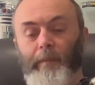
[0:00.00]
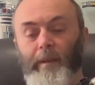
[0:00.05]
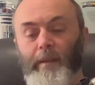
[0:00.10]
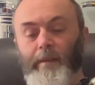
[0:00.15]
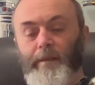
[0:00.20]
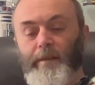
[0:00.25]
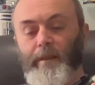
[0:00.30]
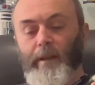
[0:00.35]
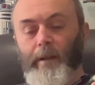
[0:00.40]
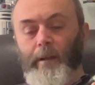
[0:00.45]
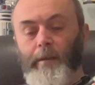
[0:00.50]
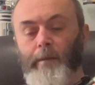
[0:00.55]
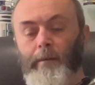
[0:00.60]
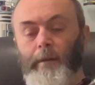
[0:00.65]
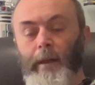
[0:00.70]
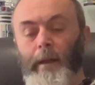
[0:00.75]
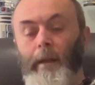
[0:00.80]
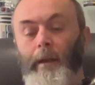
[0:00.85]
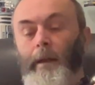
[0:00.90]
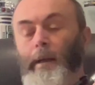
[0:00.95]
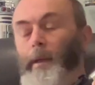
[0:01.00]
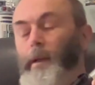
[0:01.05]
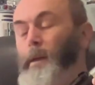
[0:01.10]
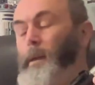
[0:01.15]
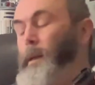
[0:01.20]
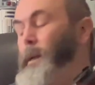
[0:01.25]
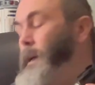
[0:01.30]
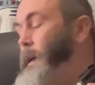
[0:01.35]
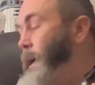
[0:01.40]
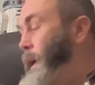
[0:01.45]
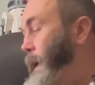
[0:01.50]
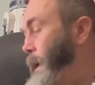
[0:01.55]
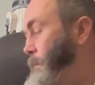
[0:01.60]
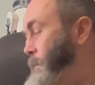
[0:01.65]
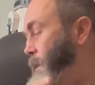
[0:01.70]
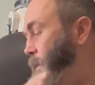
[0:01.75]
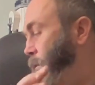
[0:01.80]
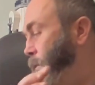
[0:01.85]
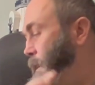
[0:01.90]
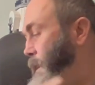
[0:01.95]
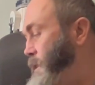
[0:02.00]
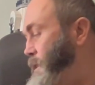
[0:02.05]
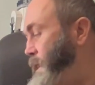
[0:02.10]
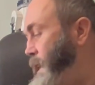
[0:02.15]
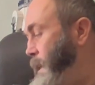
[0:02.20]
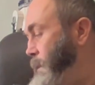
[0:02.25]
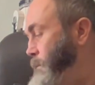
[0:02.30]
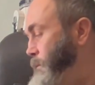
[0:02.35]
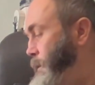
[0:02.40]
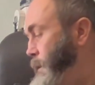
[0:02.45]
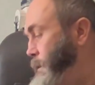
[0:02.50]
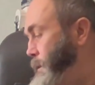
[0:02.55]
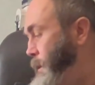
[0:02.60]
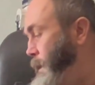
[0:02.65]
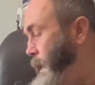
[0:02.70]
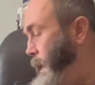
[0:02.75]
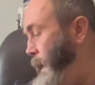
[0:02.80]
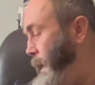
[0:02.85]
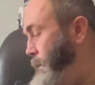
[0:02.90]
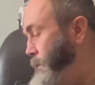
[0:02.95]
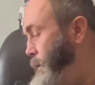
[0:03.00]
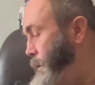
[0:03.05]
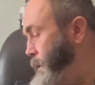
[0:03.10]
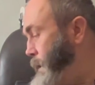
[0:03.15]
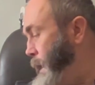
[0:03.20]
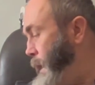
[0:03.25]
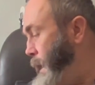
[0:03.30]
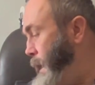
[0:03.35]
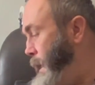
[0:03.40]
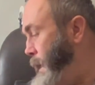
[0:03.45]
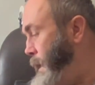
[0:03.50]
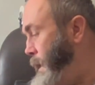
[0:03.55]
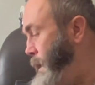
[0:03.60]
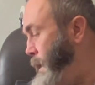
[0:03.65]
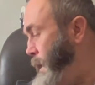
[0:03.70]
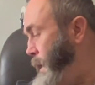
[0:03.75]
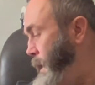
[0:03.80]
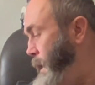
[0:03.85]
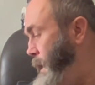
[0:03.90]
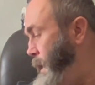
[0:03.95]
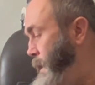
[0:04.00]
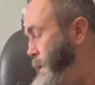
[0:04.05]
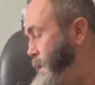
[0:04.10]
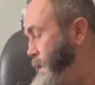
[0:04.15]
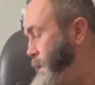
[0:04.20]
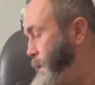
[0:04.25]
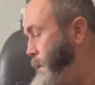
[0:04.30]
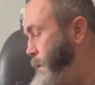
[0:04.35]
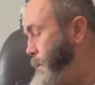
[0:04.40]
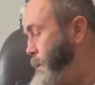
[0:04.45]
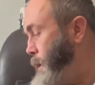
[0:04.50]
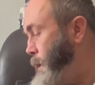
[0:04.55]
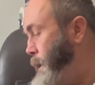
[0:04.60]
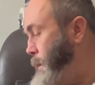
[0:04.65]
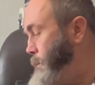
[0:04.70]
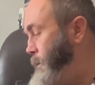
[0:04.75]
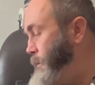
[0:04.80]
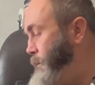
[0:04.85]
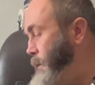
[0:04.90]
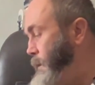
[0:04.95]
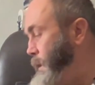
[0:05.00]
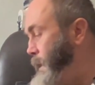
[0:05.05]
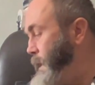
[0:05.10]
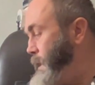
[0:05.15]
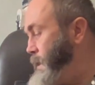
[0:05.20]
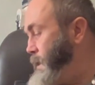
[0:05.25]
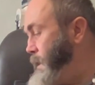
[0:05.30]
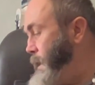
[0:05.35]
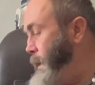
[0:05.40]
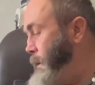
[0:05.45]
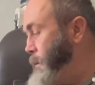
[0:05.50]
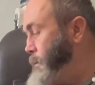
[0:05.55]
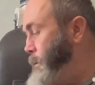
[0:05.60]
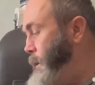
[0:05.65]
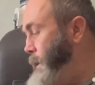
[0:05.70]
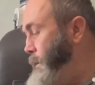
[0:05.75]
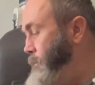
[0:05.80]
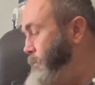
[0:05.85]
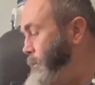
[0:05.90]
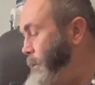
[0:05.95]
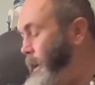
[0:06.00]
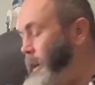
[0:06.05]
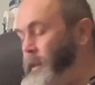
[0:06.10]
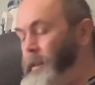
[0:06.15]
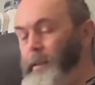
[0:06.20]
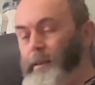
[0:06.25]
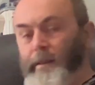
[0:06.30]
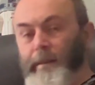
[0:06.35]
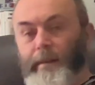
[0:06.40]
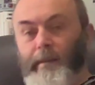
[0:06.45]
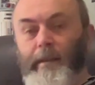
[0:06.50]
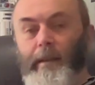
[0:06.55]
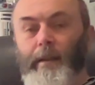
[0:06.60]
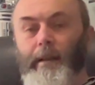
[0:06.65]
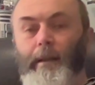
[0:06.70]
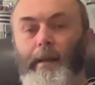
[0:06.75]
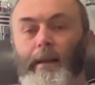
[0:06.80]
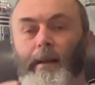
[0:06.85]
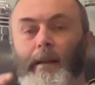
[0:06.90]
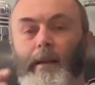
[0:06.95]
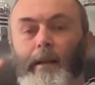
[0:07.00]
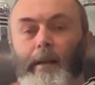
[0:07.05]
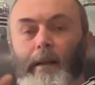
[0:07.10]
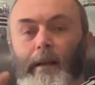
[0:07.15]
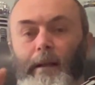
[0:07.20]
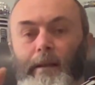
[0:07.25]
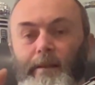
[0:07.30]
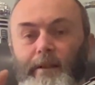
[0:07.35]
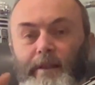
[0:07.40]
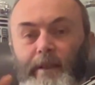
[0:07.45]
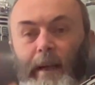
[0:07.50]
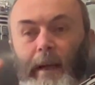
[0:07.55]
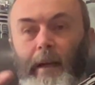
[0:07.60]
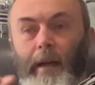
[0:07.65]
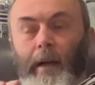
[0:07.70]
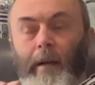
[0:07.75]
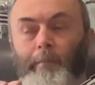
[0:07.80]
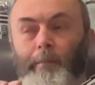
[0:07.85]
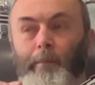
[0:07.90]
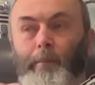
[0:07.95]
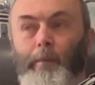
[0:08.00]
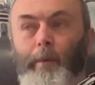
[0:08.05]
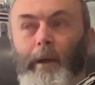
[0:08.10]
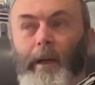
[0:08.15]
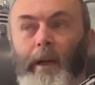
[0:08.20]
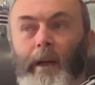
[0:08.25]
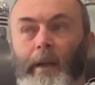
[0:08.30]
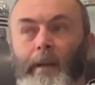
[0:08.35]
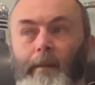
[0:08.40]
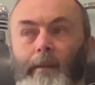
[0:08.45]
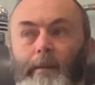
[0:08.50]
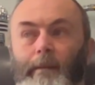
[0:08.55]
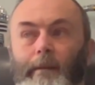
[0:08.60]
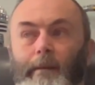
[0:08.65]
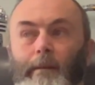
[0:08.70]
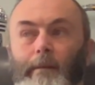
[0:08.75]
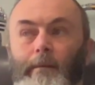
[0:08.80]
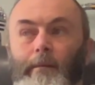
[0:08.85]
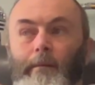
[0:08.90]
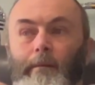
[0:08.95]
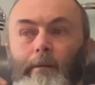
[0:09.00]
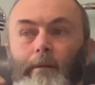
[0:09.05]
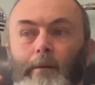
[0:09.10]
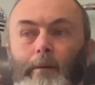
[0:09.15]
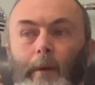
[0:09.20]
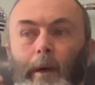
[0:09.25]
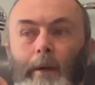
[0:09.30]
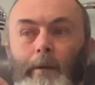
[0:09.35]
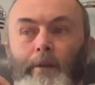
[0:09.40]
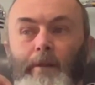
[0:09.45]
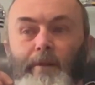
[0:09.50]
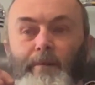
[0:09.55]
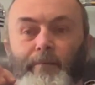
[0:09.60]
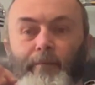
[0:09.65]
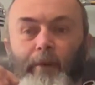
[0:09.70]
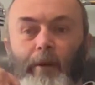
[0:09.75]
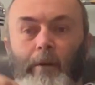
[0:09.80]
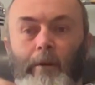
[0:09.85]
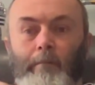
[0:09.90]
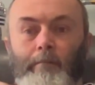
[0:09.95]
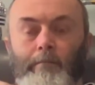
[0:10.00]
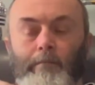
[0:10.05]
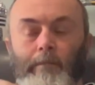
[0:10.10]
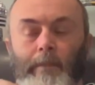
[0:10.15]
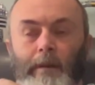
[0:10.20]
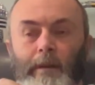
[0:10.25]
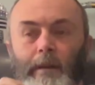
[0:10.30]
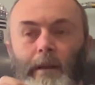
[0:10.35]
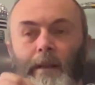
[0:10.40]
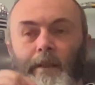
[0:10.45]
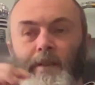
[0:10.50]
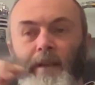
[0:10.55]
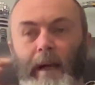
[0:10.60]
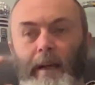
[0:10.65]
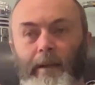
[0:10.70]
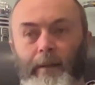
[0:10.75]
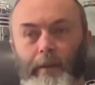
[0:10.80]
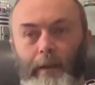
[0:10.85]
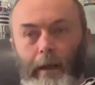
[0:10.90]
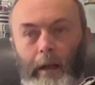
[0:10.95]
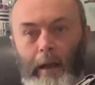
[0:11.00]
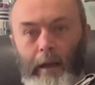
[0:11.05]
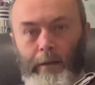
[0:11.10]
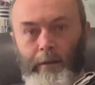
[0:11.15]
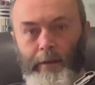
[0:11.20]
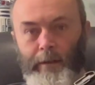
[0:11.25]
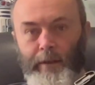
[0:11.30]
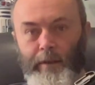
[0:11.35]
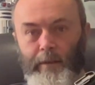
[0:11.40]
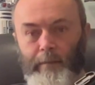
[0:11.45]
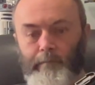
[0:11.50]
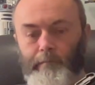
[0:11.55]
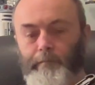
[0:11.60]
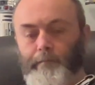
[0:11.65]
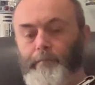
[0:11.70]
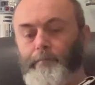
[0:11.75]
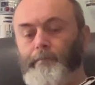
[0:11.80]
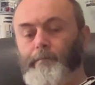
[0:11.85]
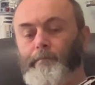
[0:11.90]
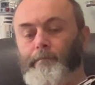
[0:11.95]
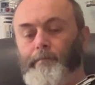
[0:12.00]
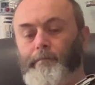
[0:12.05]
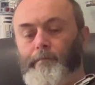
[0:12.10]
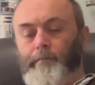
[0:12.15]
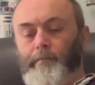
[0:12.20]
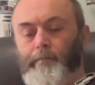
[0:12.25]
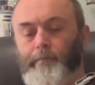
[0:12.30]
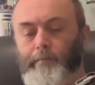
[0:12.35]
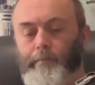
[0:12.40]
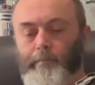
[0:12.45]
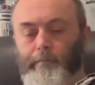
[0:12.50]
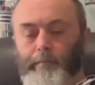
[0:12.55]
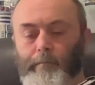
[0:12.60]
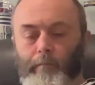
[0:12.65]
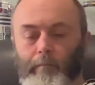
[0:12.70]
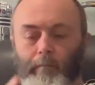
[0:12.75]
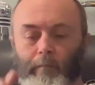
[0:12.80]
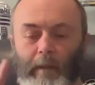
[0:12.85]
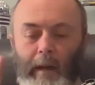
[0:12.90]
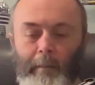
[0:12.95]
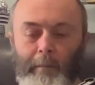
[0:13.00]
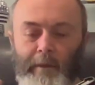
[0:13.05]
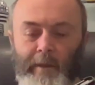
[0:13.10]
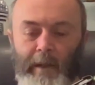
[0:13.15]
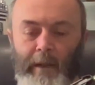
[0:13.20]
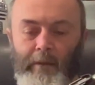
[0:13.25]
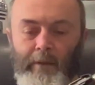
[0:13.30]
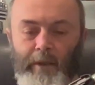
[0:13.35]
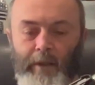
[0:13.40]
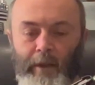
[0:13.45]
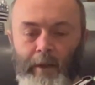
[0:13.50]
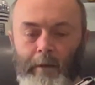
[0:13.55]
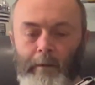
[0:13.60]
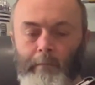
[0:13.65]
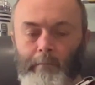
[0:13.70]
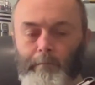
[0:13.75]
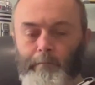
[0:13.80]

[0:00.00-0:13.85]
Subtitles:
So the first sound font I have on here is Kyberphoic's Little Green Friend, set up with quotes from Attack of the Clones, episode 2.